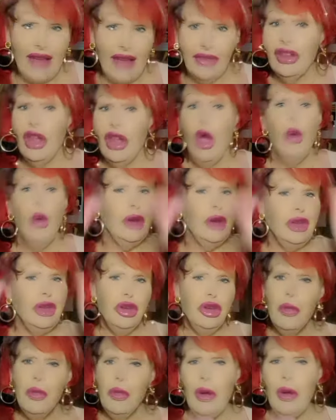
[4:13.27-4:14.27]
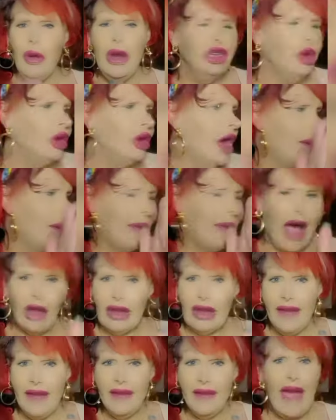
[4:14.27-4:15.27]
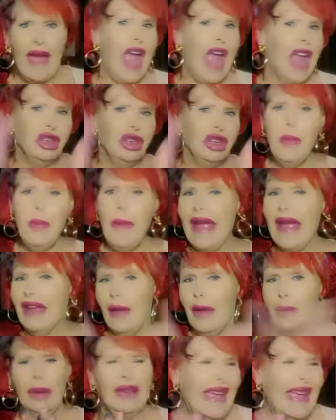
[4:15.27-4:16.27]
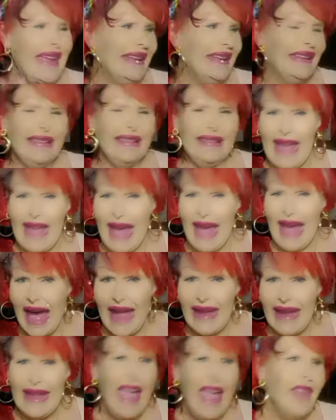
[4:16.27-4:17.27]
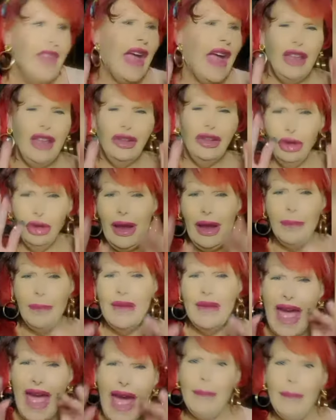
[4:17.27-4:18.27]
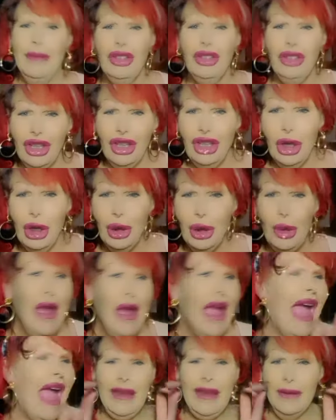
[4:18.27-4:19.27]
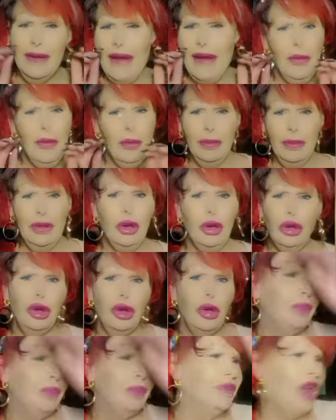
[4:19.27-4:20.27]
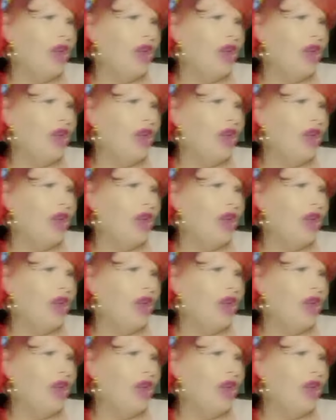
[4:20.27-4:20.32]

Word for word: When you when you come out like that and you make a blatant lie that you something happened to you and it you you an,